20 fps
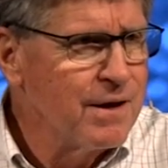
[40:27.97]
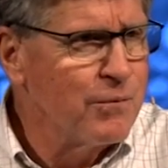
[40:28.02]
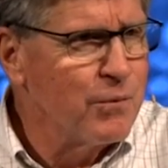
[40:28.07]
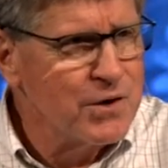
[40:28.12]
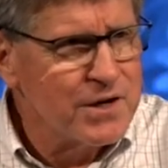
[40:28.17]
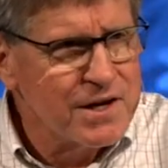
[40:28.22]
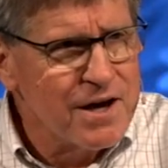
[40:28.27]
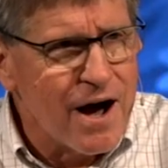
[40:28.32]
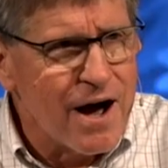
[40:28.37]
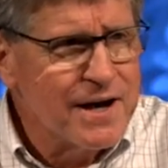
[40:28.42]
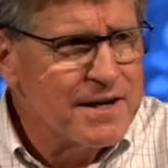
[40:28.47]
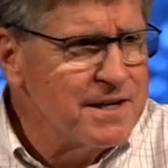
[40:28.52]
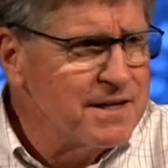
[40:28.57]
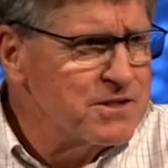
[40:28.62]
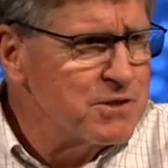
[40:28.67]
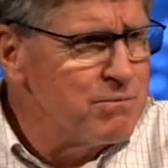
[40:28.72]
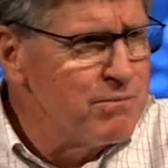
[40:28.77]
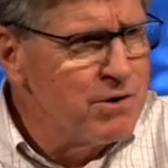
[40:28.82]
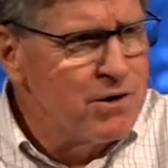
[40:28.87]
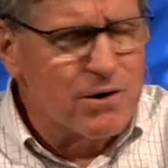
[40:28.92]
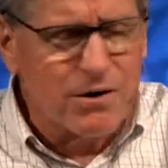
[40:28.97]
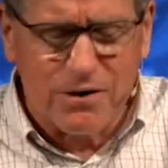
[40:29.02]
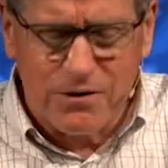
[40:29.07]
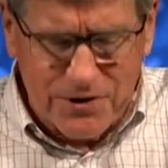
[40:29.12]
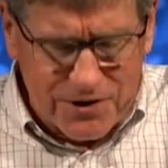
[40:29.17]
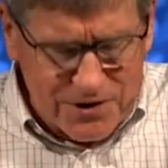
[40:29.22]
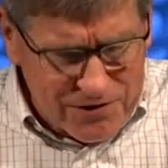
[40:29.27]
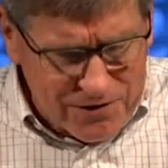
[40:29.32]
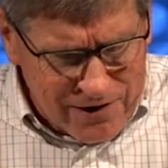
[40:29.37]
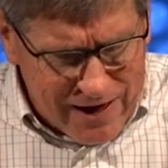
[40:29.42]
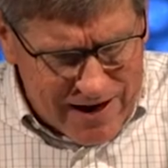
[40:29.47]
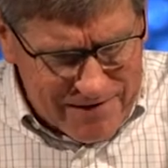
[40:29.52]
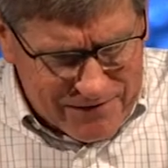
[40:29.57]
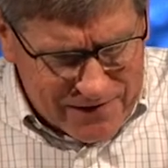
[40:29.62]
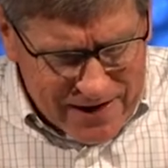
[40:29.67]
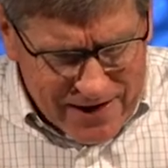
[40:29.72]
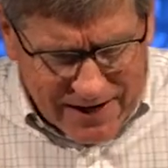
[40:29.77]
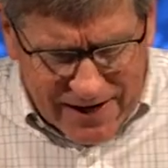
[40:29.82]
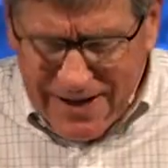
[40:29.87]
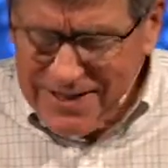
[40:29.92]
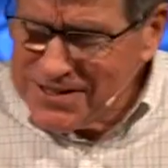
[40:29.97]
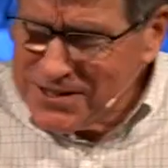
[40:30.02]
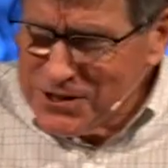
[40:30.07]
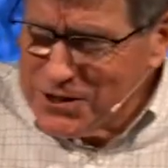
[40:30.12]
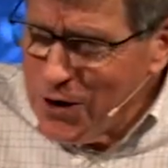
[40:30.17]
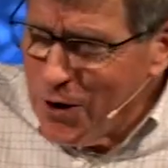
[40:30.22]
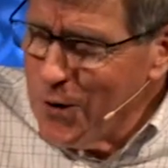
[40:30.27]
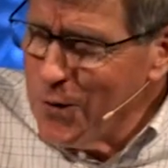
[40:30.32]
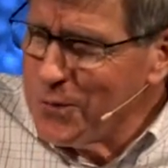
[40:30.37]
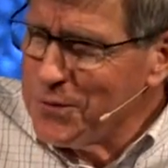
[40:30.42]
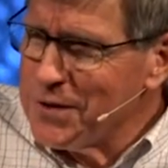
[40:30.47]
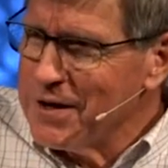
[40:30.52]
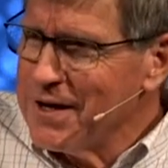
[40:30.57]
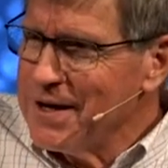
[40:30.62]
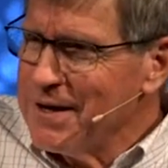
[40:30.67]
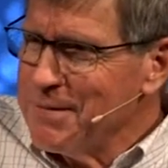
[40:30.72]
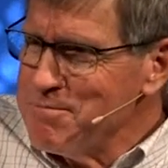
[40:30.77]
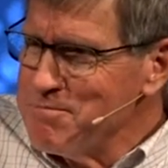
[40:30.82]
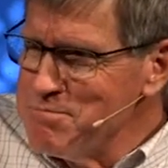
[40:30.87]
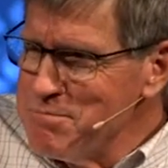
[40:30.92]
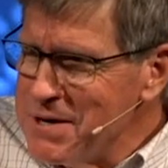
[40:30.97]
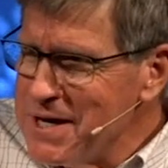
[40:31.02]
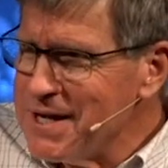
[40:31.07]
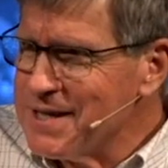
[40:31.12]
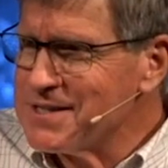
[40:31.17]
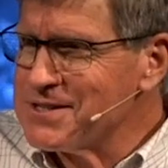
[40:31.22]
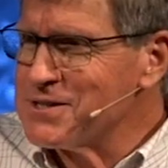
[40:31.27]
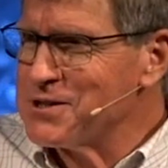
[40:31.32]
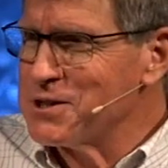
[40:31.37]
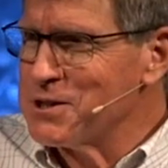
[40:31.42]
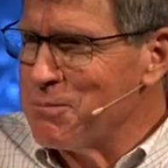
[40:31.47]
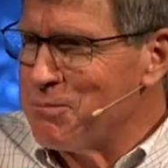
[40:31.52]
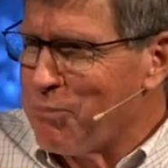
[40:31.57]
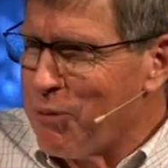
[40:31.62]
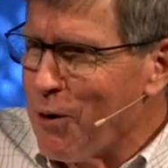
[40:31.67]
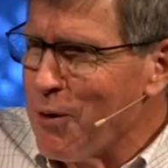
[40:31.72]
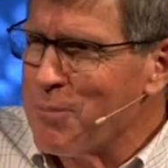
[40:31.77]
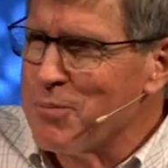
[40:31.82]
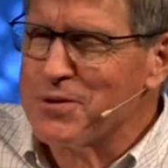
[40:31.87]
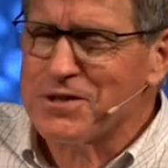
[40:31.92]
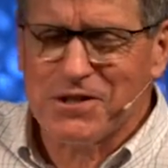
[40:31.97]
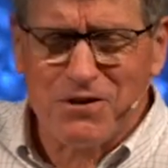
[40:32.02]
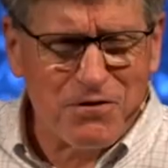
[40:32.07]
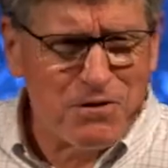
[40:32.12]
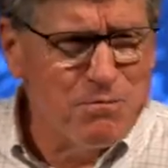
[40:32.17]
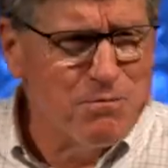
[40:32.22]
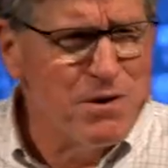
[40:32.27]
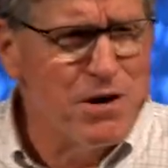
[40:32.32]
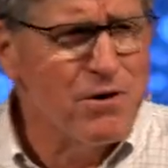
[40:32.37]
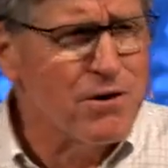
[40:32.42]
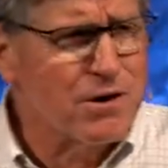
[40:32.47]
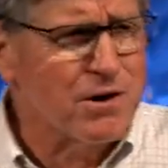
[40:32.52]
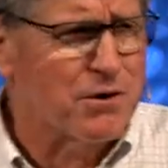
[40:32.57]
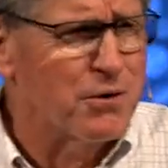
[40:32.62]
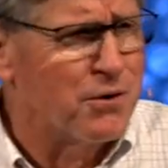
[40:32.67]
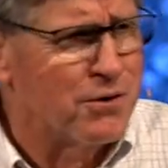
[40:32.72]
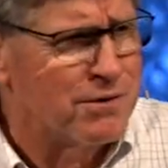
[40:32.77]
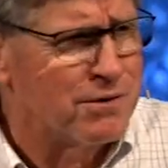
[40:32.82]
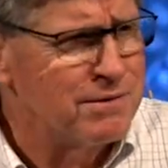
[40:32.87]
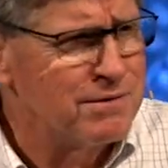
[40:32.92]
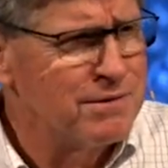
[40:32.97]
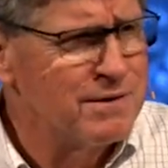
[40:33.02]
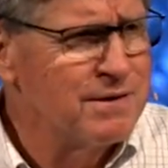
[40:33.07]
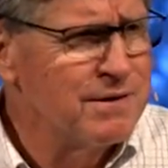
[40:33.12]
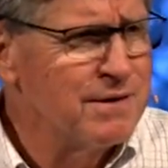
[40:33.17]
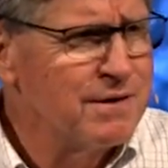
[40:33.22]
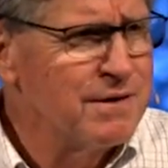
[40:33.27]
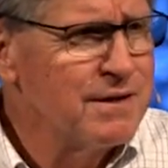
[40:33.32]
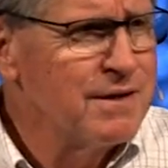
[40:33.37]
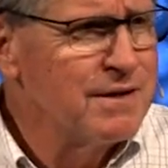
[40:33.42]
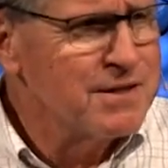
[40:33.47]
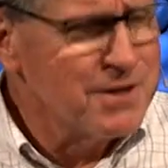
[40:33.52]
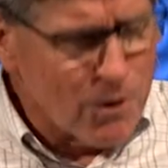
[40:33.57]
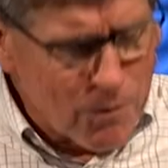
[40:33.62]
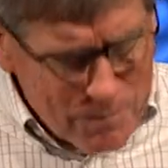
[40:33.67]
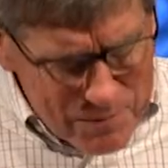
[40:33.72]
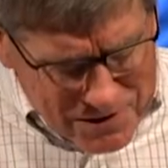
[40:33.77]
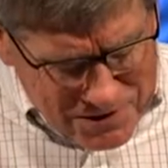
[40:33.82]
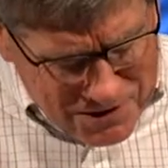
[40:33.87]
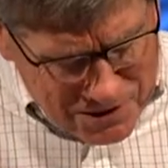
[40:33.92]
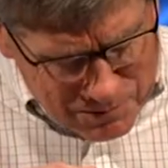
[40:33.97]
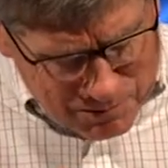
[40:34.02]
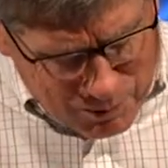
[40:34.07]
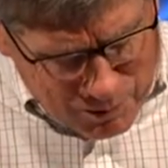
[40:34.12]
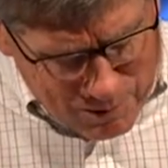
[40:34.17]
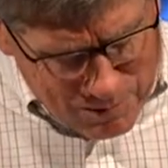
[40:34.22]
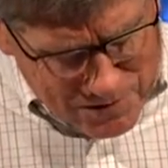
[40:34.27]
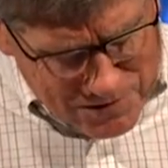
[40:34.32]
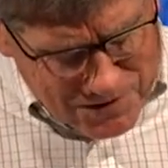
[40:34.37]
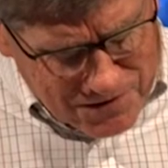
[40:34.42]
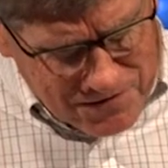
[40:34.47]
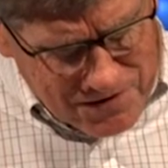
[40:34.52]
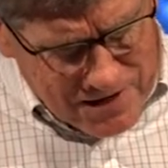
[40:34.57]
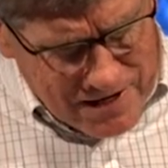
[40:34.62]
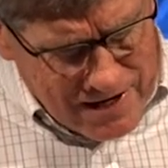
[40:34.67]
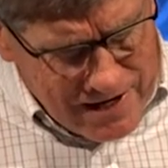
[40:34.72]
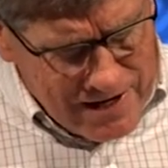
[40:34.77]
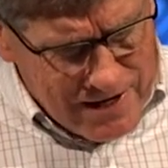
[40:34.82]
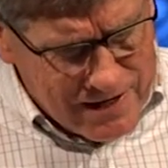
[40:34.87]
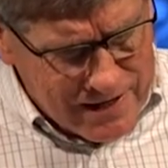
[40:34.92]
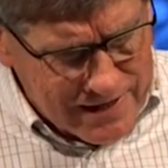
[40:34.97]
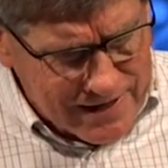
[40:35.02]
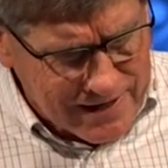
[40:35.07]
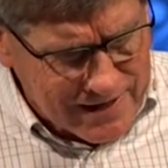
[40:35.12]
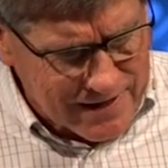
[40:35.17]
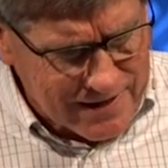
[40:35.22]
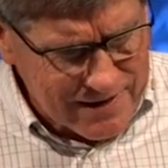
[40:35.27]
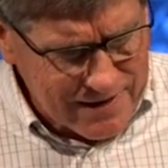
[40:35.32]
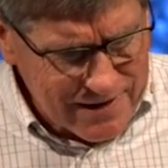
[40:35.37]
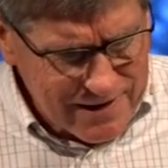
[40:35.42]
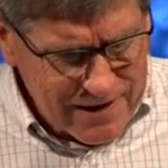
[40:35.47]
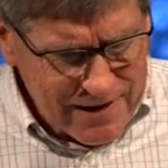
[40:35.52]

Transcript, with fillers: When God does a miracle in your life, guys, don't miss the purpose of the miracle. Don't miss the purpose of the healing.